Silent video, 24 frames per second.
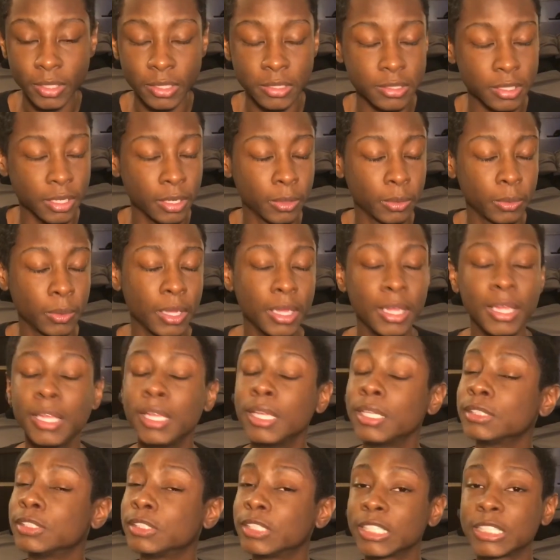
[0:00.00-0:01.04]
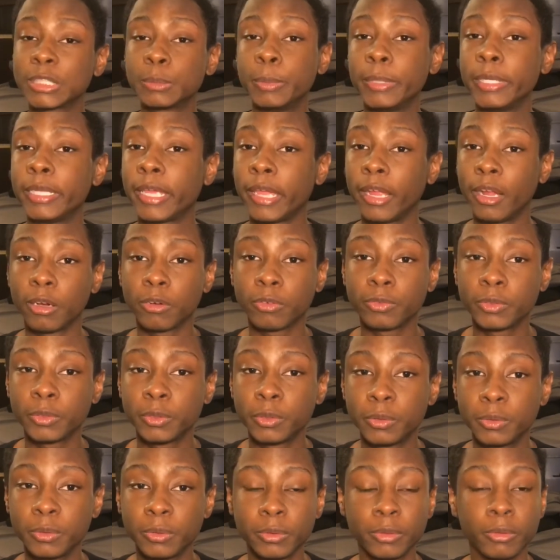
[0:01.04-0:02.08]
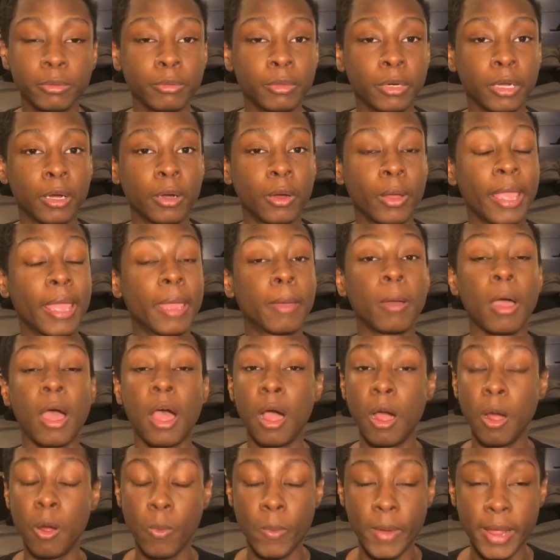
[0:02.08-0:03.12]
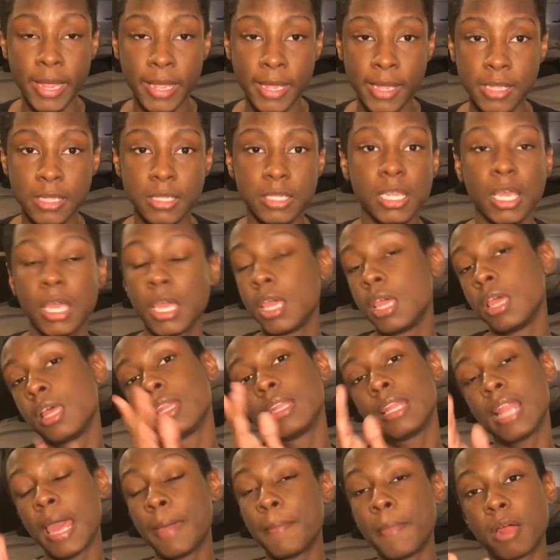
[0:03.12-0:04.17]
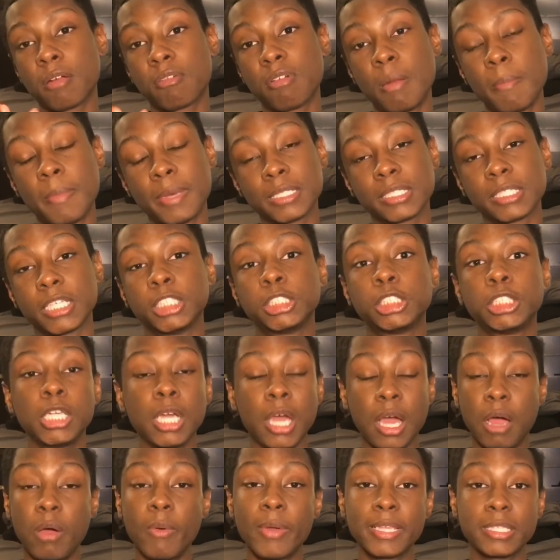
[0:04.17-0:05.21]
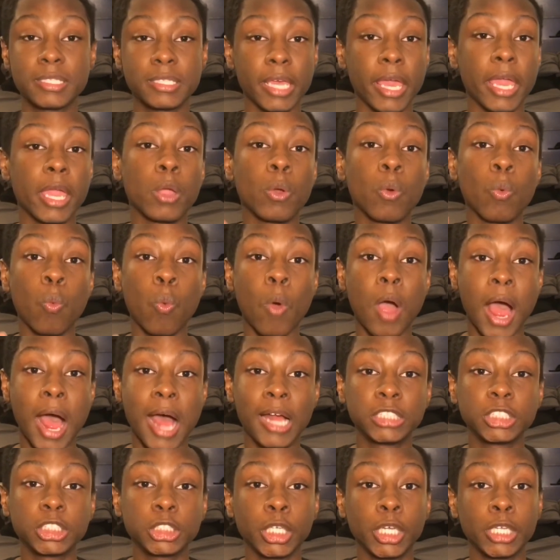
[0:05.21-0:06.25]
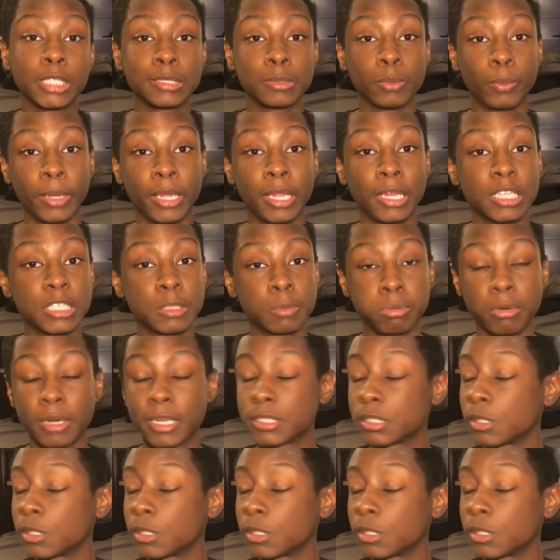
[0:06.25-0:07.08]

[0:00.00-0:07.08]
So just be careful, you know, and always, like my grandma said, she always say, watch as well as pray.